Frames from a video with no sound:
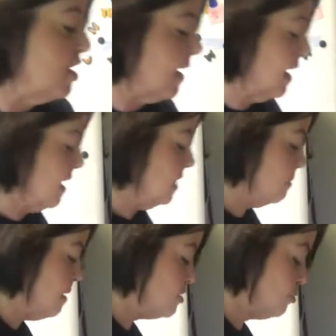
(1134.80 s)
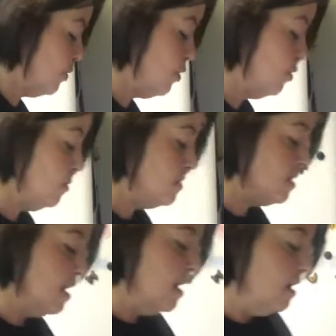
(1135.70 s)
chicken, the mushrooms,
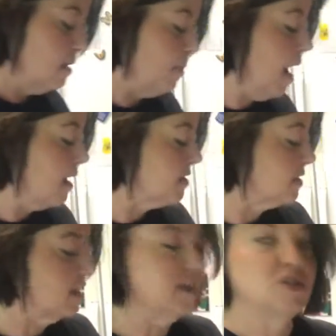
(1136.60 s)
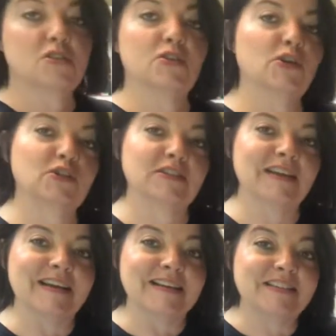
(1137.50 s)
the pasta. It just looks
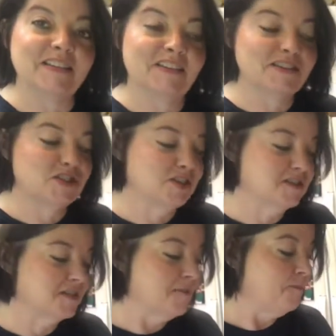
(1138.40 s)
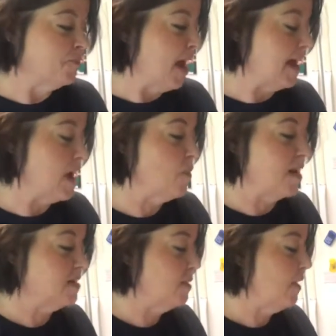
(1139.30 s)
delicious. I can't
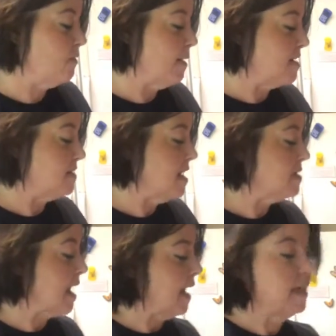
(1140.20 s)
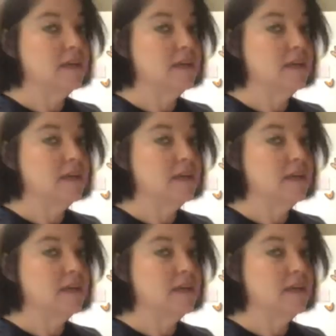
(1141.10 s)
wait to see what everybody says. I